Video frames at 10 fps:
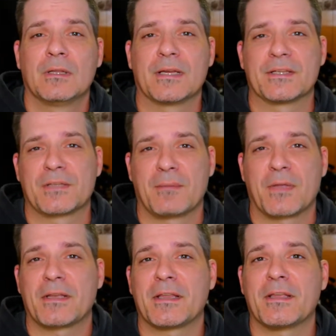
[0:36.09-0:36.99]
Like I said, I'm
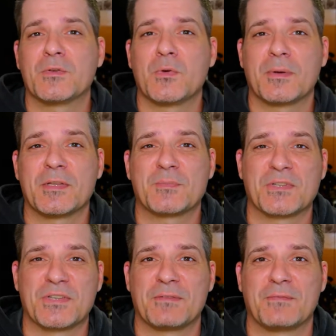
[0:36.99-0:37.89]
not going to get into any
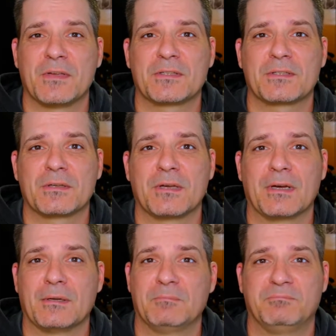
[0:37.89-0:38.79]
specifics,
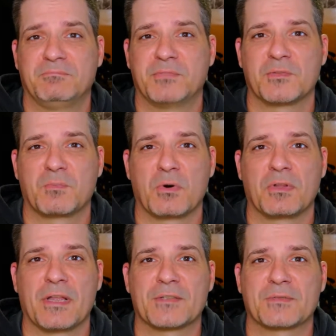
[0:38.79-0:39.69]
just more
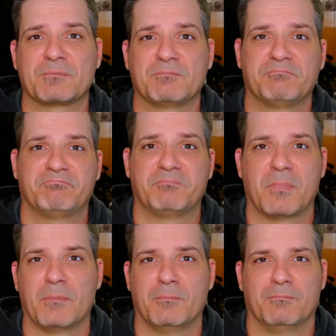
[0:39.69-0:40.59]
or less
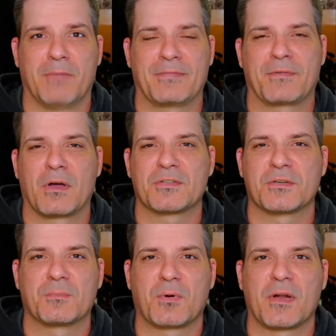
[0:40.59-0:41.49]
my thoughts
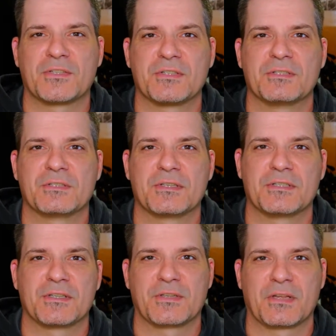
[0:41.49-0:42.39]
and impressions
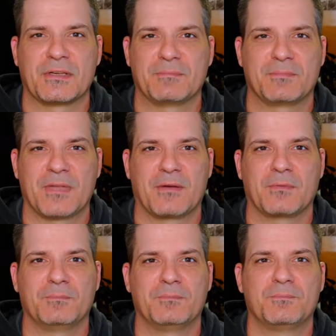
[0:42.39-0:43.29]
and just, you
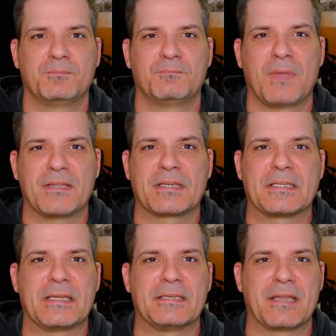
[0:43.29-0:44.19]
know,
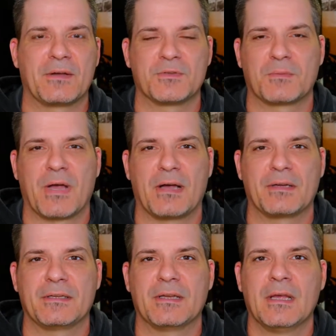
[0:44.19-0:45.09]
basic details
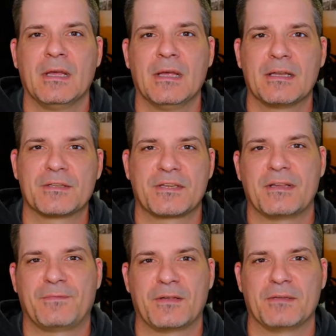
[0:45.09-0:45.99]
about it to see
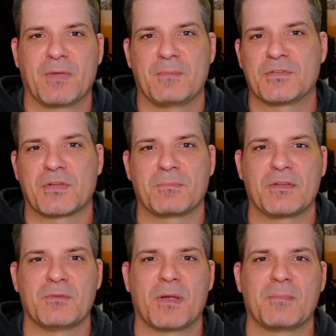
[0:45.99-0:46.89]
if it might be something
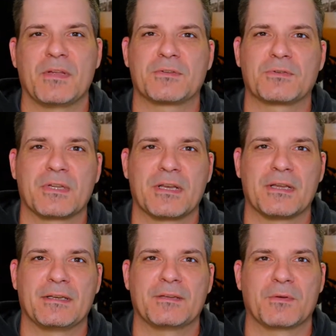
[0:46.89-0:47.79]
that you might be interested
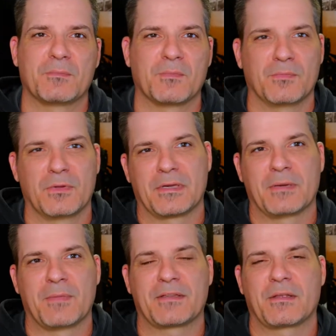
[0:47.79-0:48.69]
in if you're looking
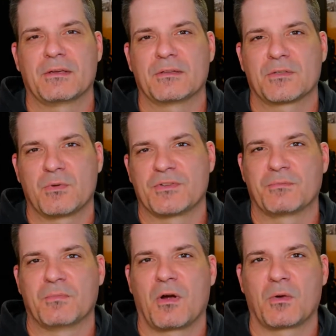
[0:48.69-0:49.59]
to make the switch
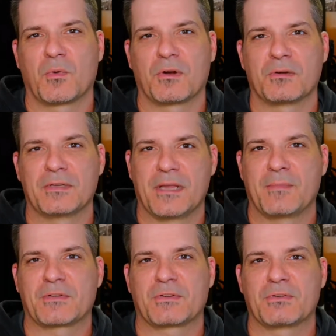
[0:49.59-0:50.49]
from hardware
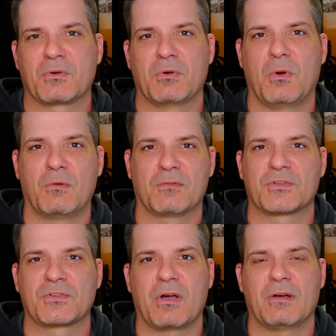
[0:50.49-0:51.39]
DMX control over
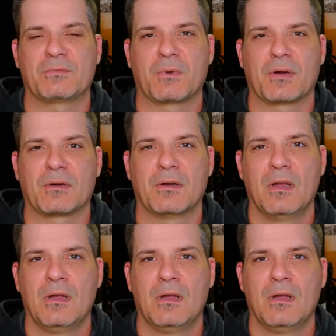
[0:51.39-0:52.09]
to software.